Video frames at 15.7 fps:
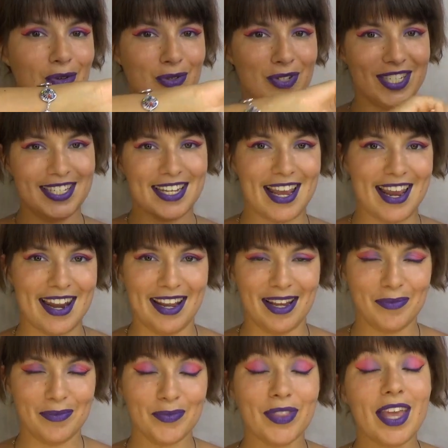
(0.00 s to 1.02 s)
staining.
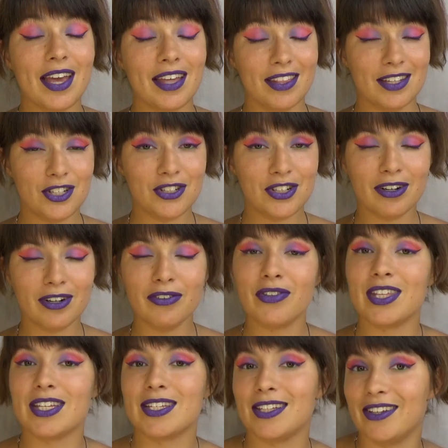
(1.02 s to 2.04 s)
The tutorial
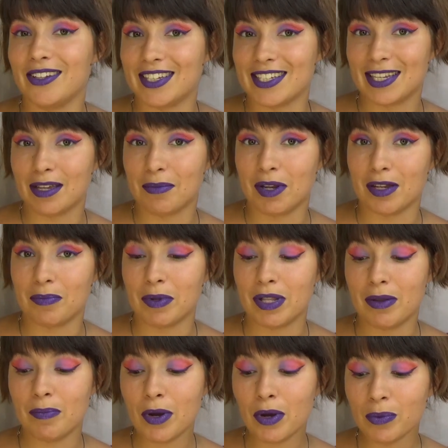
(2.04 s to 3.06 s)
for this look is coming up
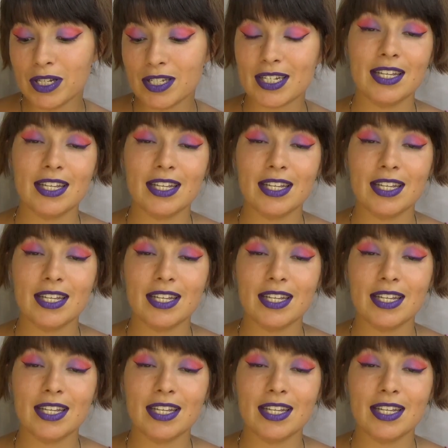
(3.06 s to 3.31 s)
in a moment.